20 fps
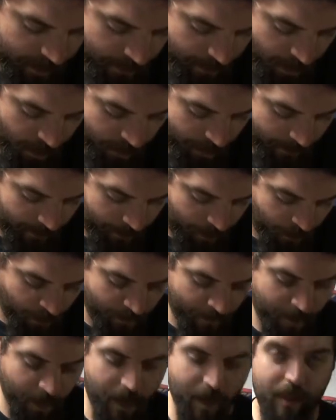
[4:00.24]
Timon and
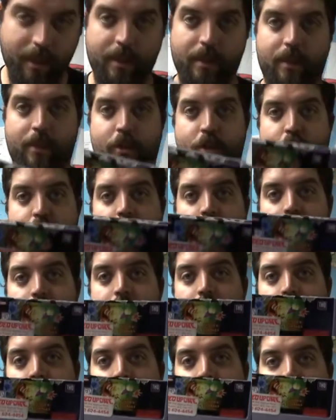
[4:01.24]
Pumbaa's
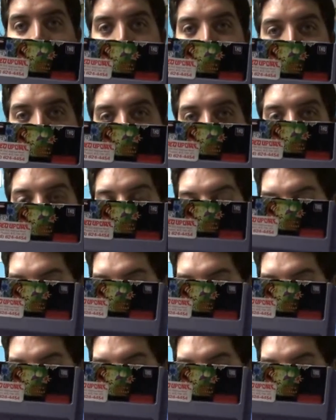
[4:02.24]
Jungle Games.